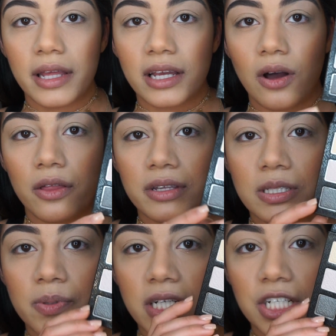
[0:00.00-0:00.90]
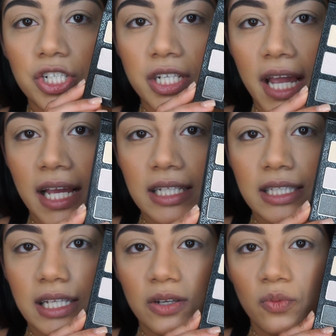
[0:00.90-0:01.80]
Like, all these pretty
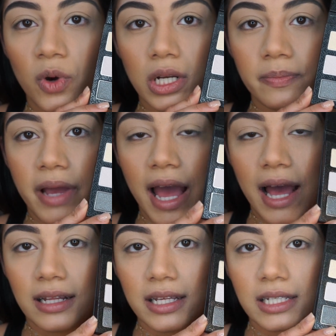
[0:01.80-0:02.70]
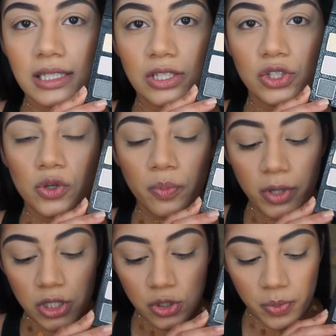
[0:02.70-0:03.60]
shades in one palette.
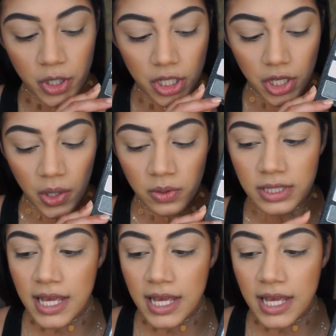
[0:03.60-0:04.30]
Super, super cute.